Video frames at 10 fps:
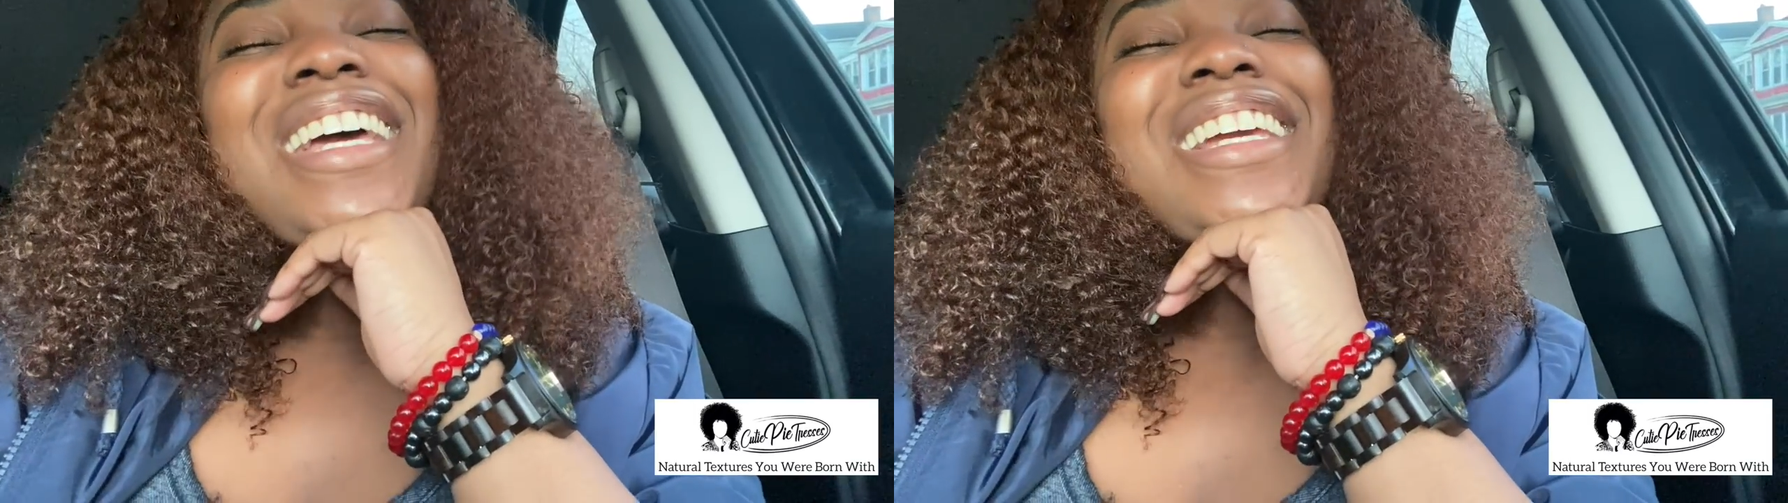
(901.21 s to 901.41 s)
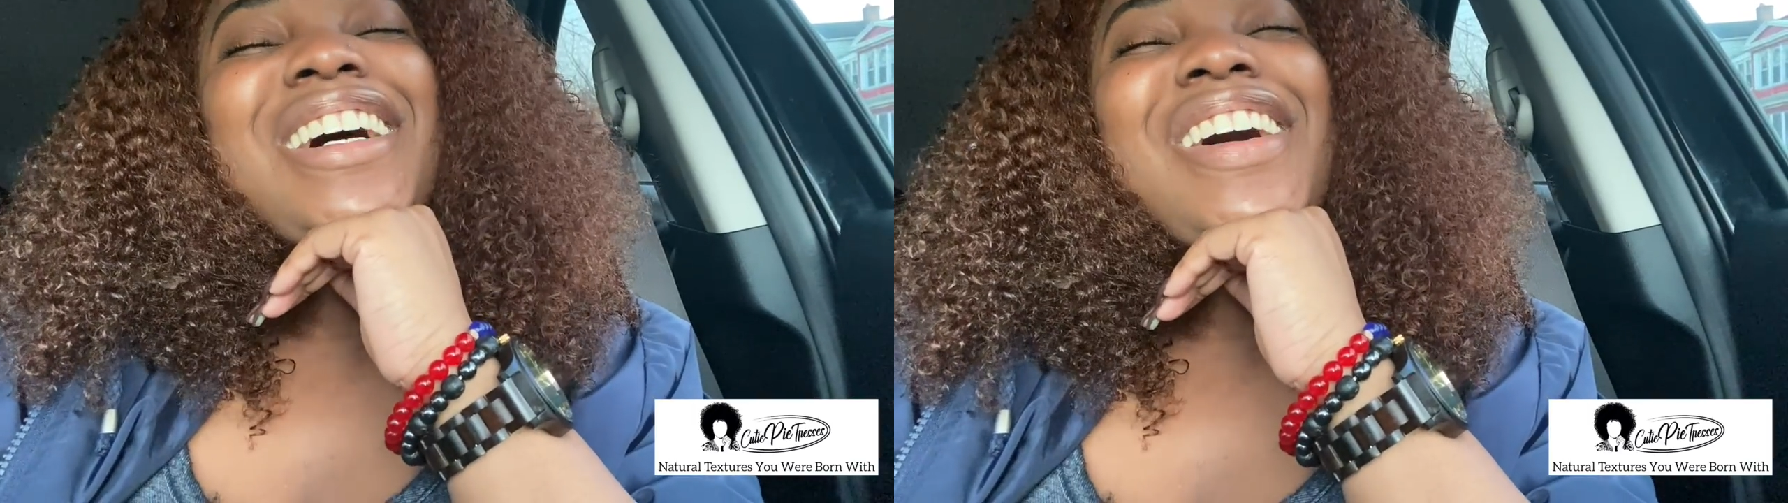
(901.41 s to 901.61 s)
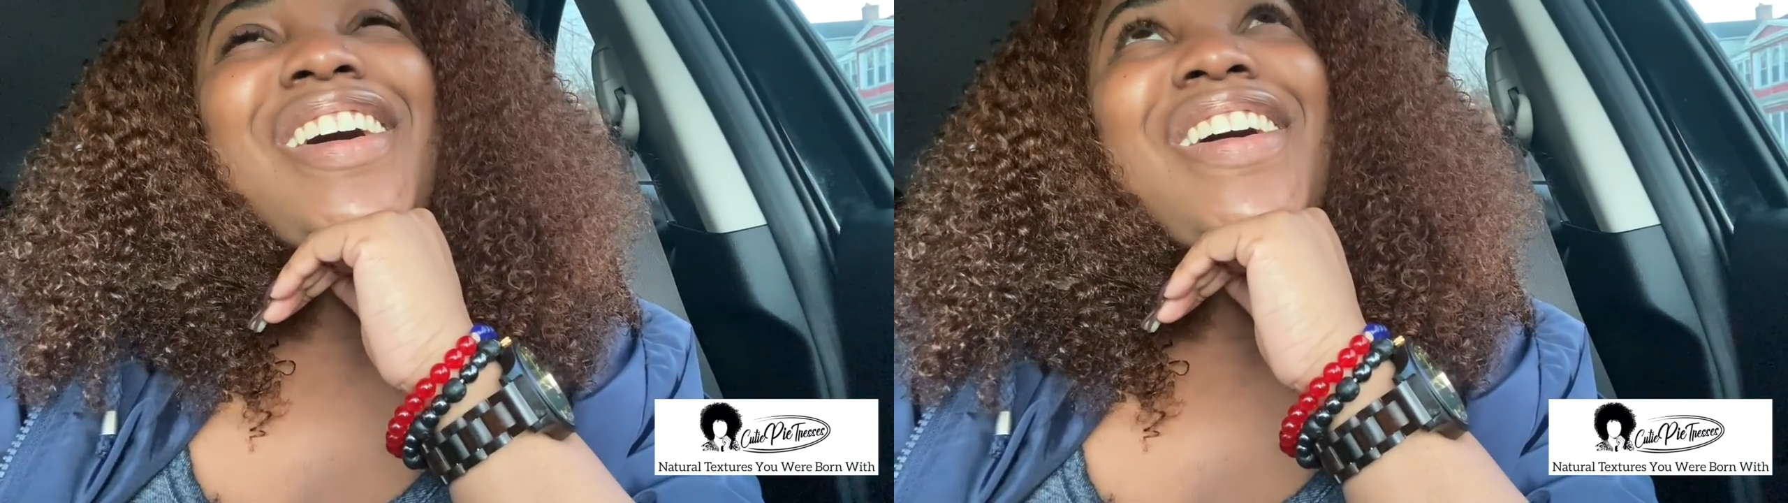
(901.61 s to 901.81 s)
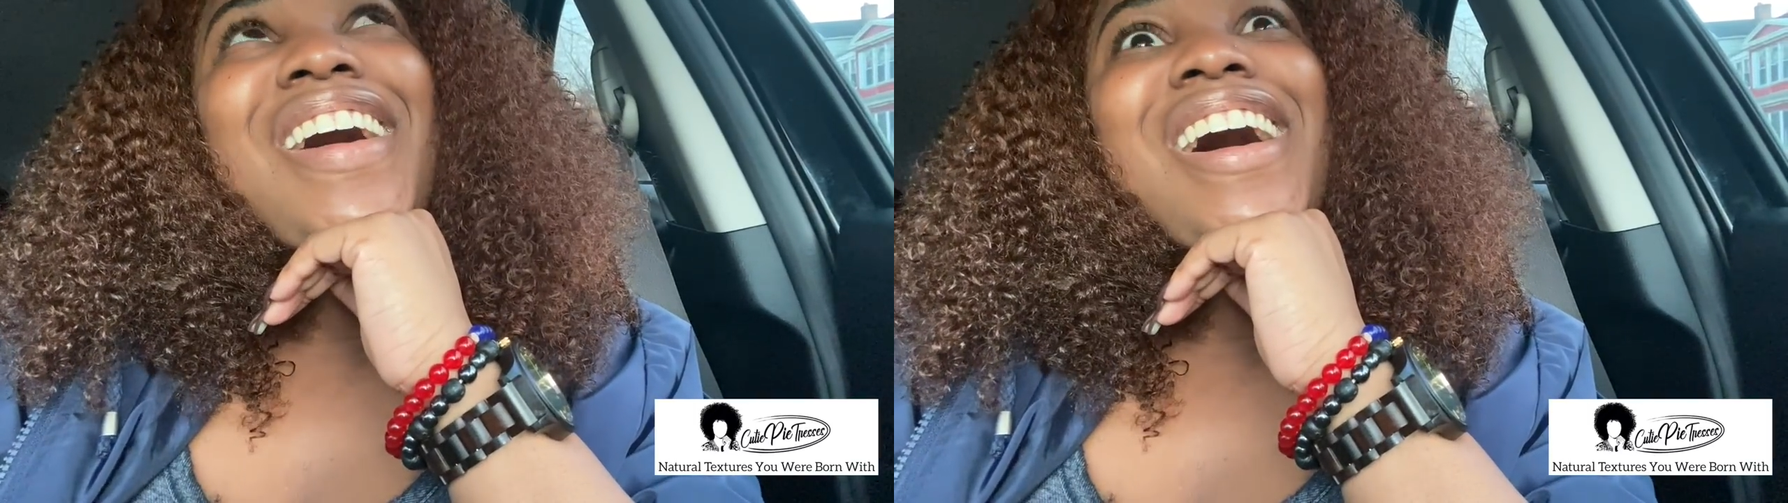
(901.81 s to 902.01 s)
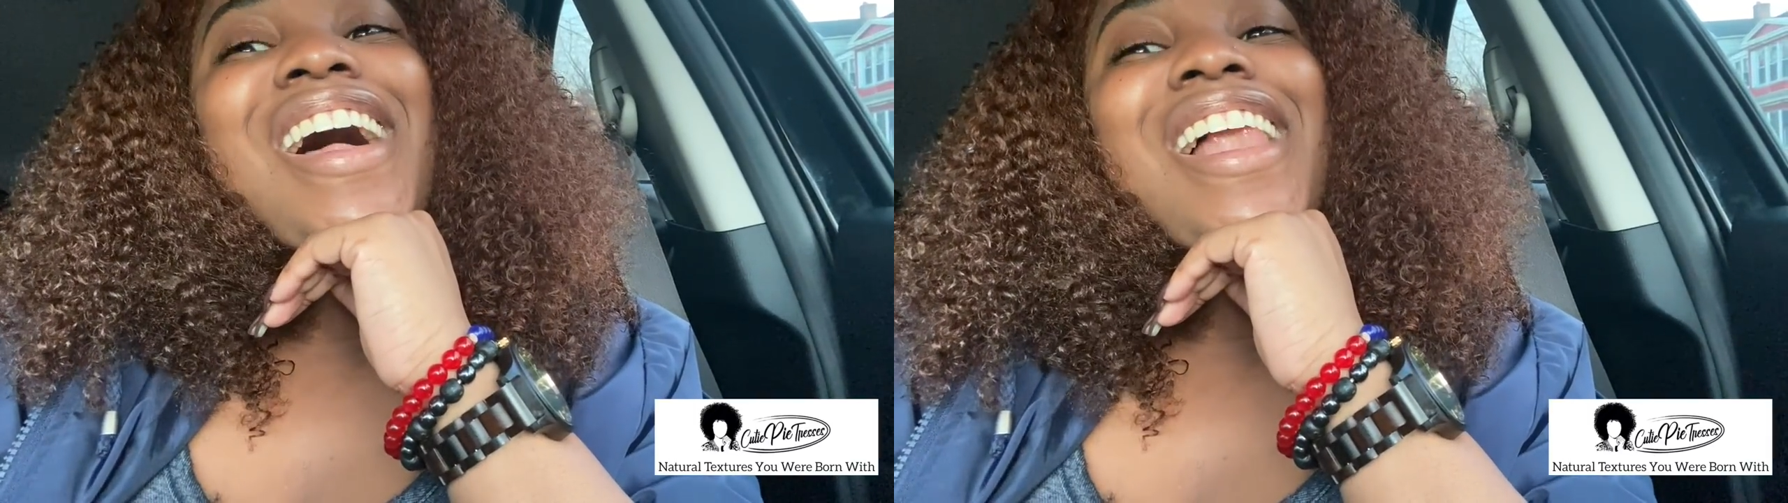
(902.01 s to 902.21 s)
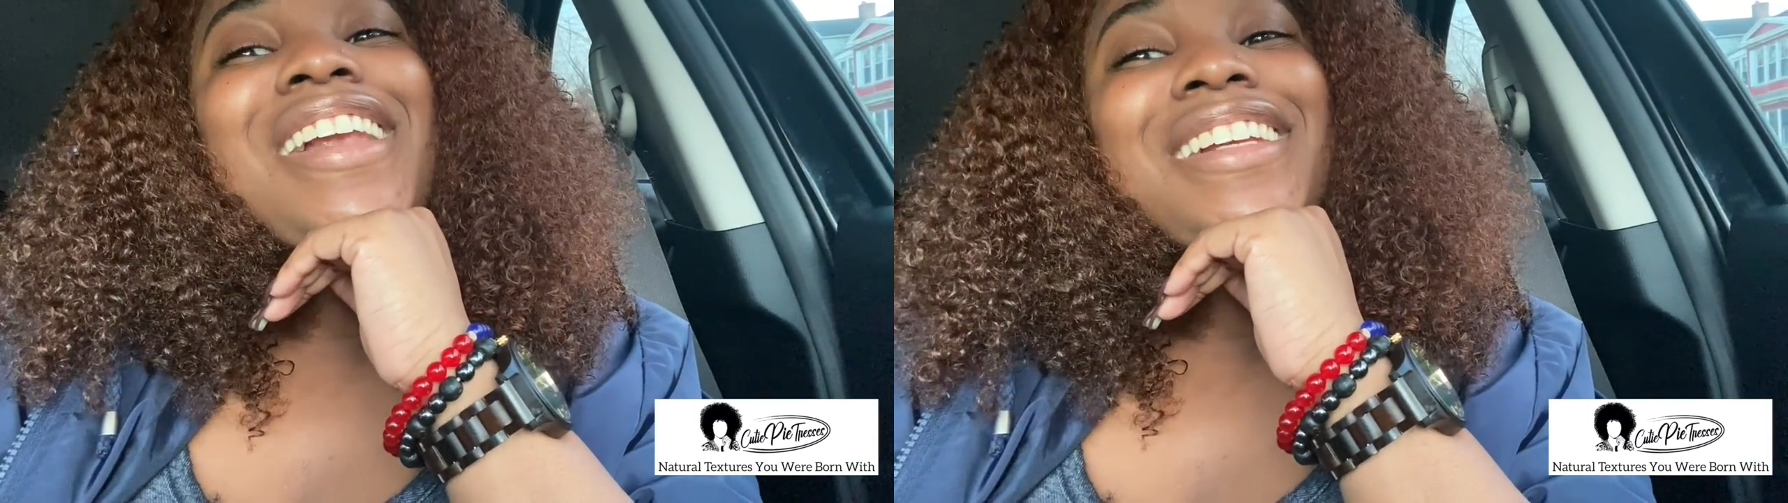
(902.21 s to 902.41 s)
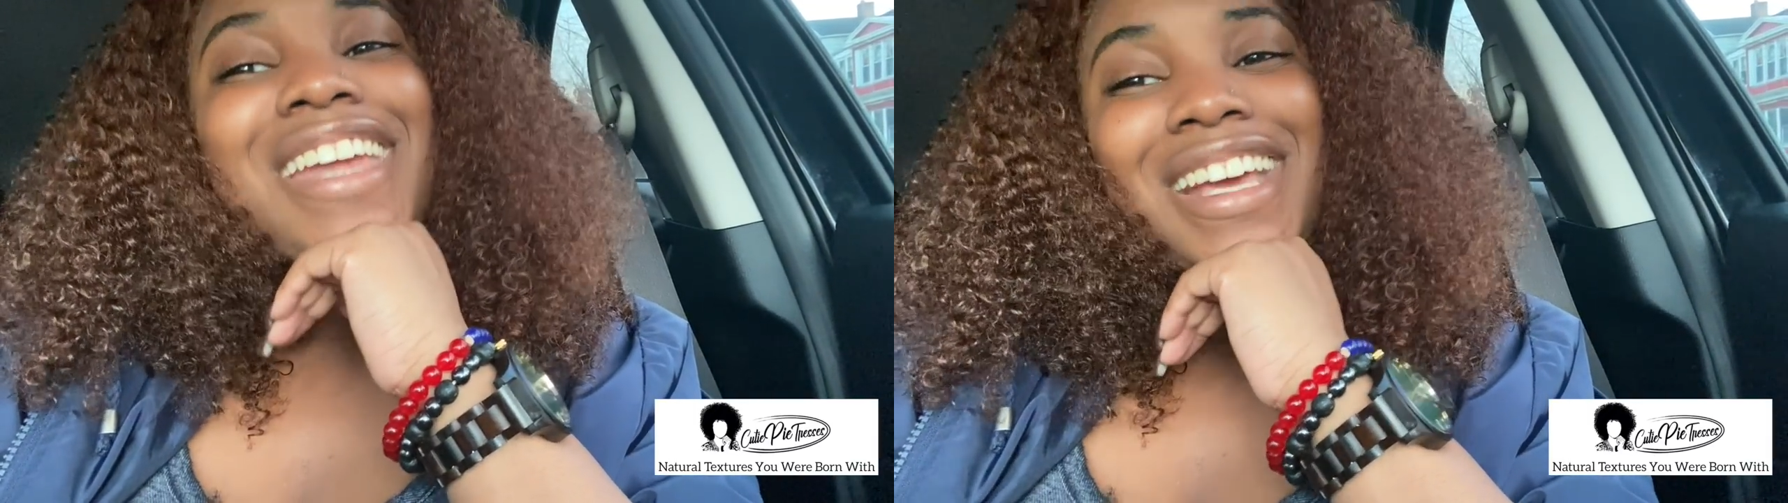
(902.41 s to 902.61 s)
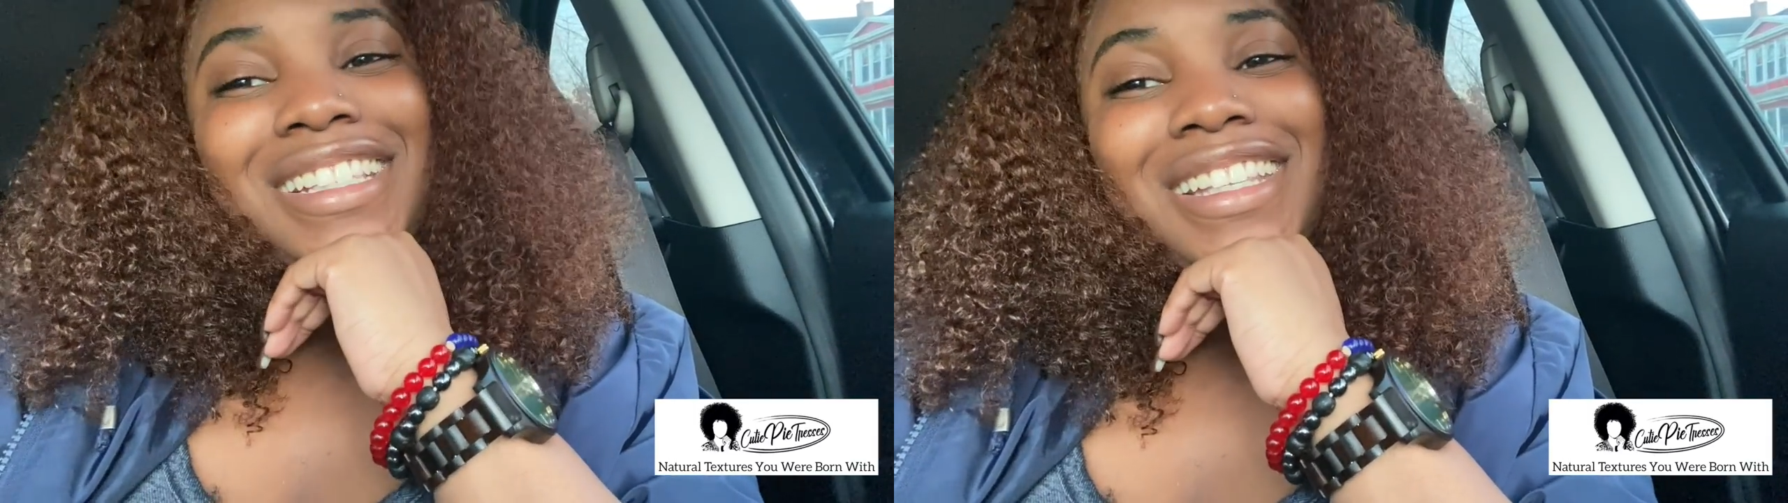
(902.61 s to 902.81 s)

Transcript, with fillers: y'all next